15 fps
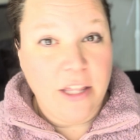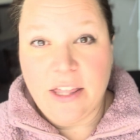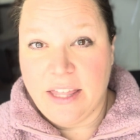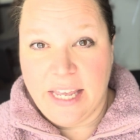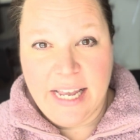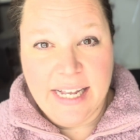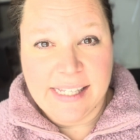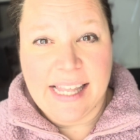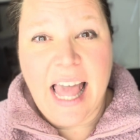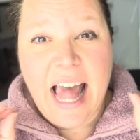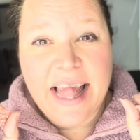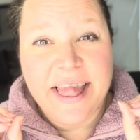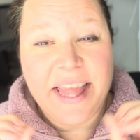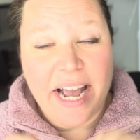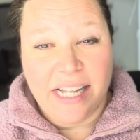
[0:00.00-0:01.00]
things,
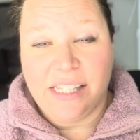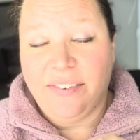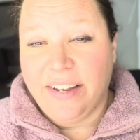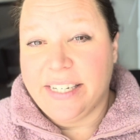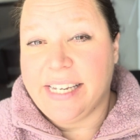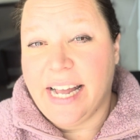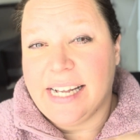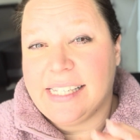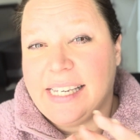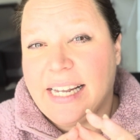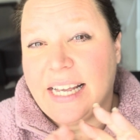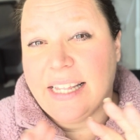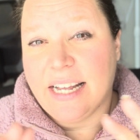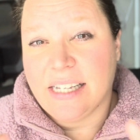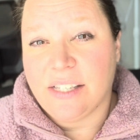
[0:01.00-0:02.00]
that's fantastic
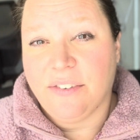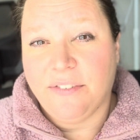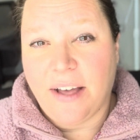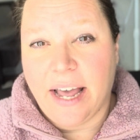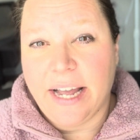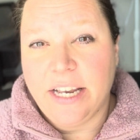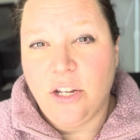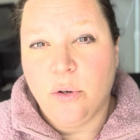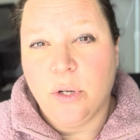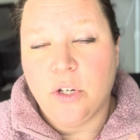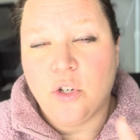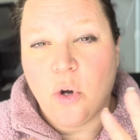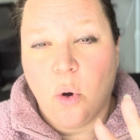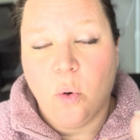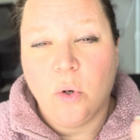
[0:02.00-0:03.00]
and that's fine. You can
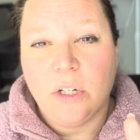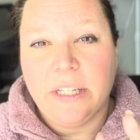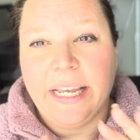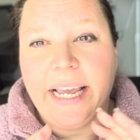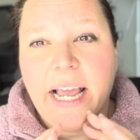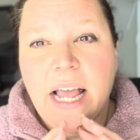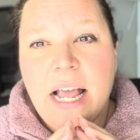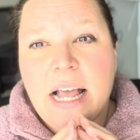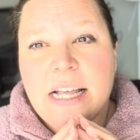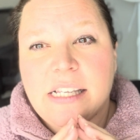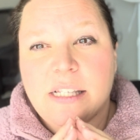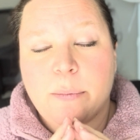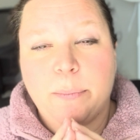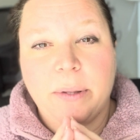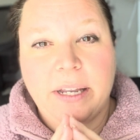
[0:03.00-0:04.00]
totally
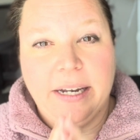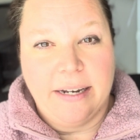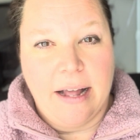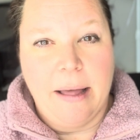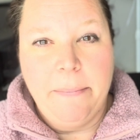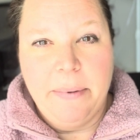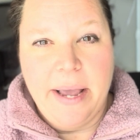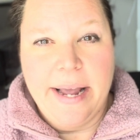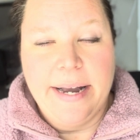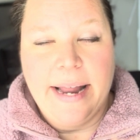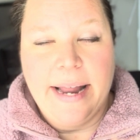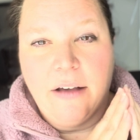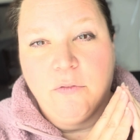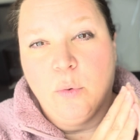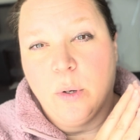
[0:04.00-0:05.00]
split it up and
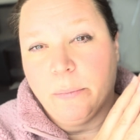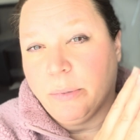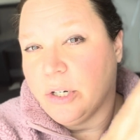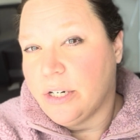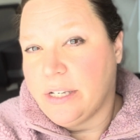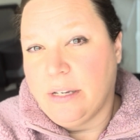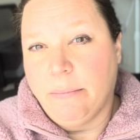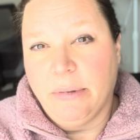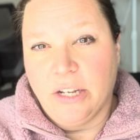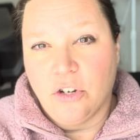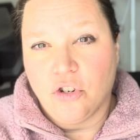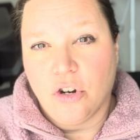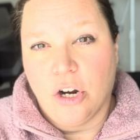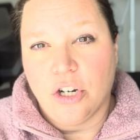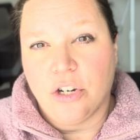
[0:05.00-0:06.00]
one person be in
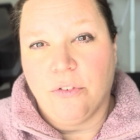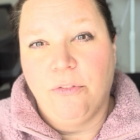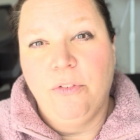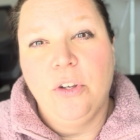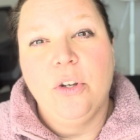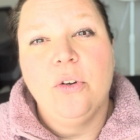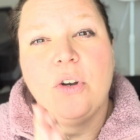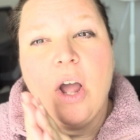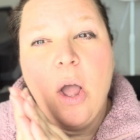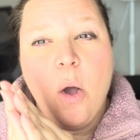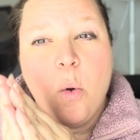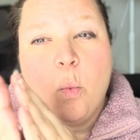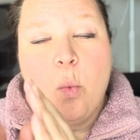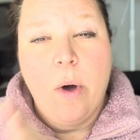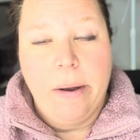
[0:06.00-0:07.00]
charge of food,
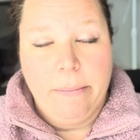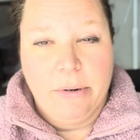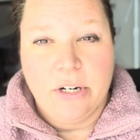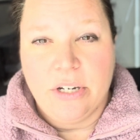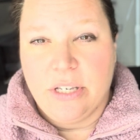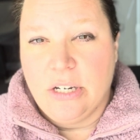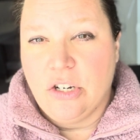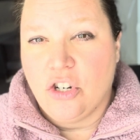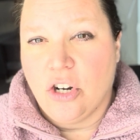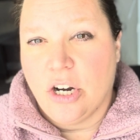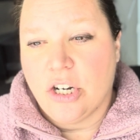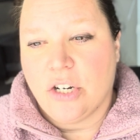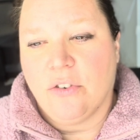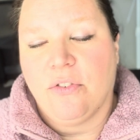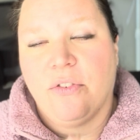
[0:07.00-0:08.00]
one person in
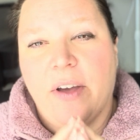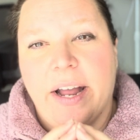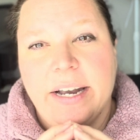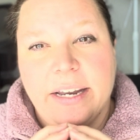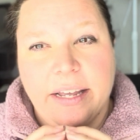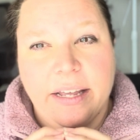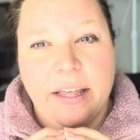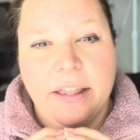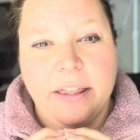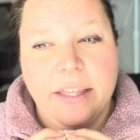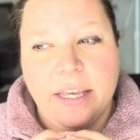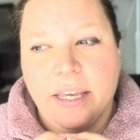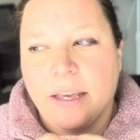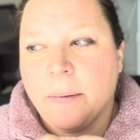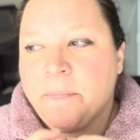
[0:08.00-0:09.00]
charge of finding
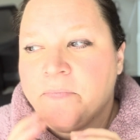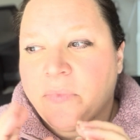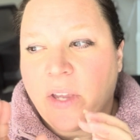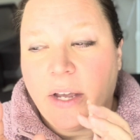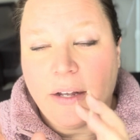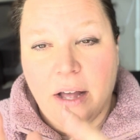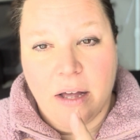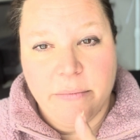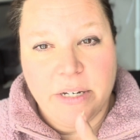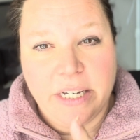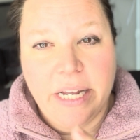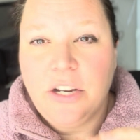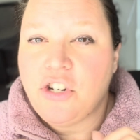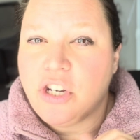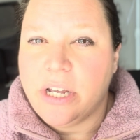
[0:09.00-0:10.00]
the
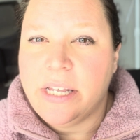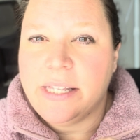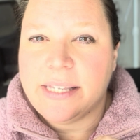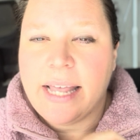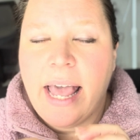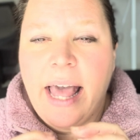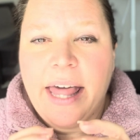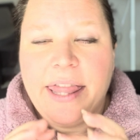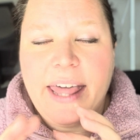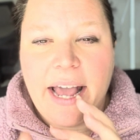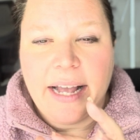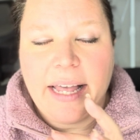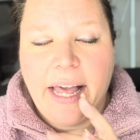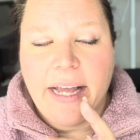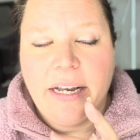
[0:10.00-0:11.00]
accommodations, that
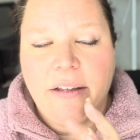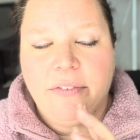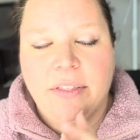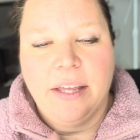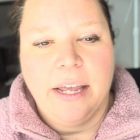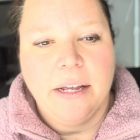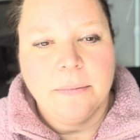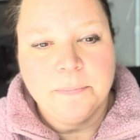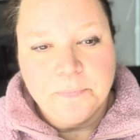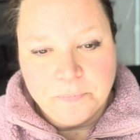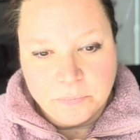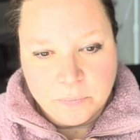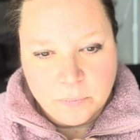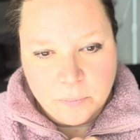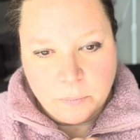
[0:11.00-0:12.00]
kind of thing.
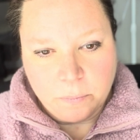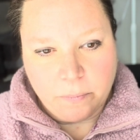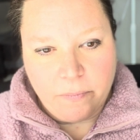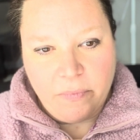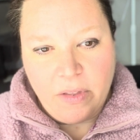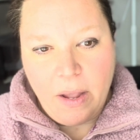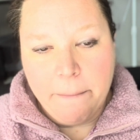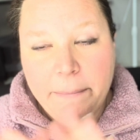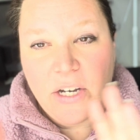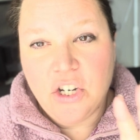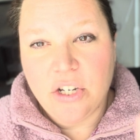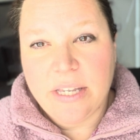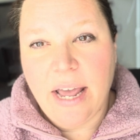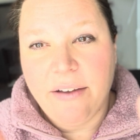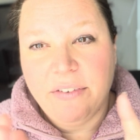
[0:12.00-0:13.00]
But
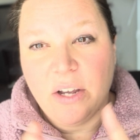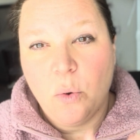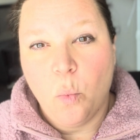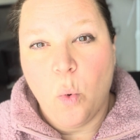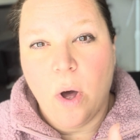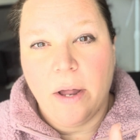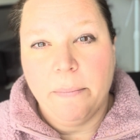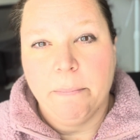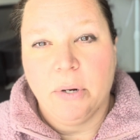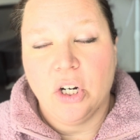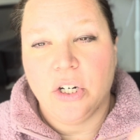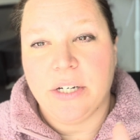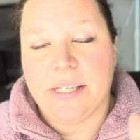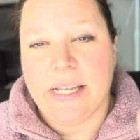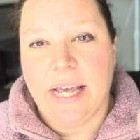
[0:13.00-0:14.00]
just having one
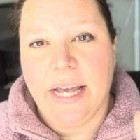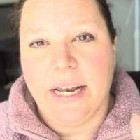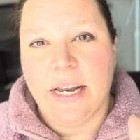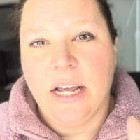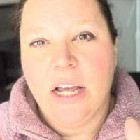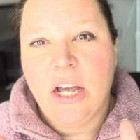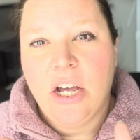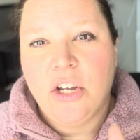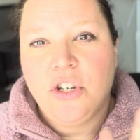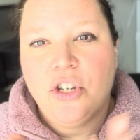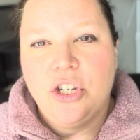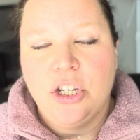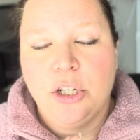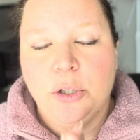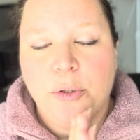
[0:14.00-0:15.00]
person
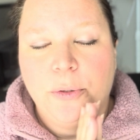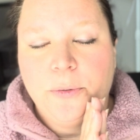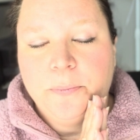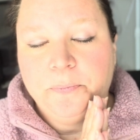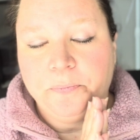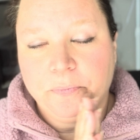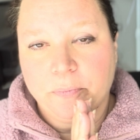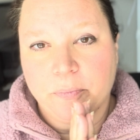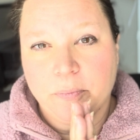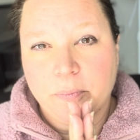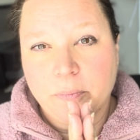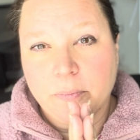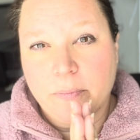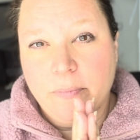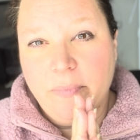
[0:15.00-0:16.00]
to
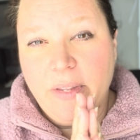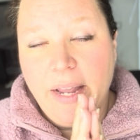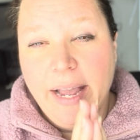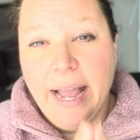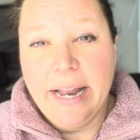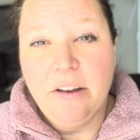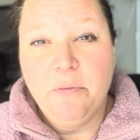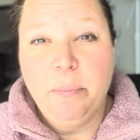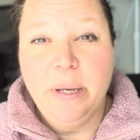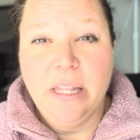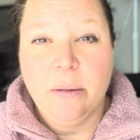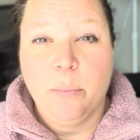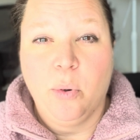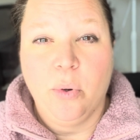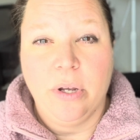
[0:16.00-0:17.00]
kind of be the
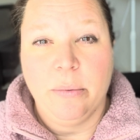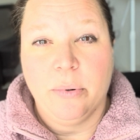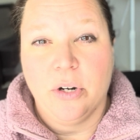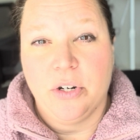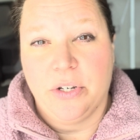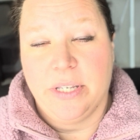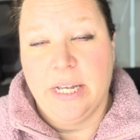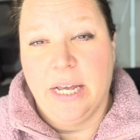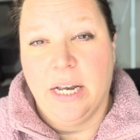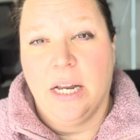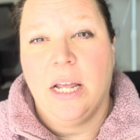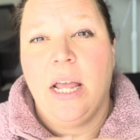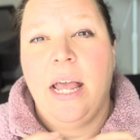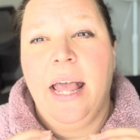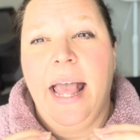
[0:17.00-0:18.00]
point person
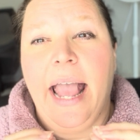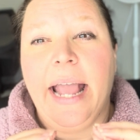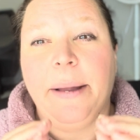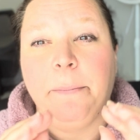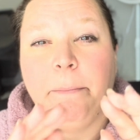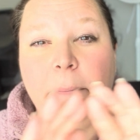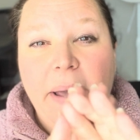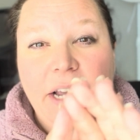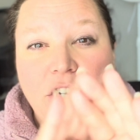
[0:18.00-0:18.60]
and make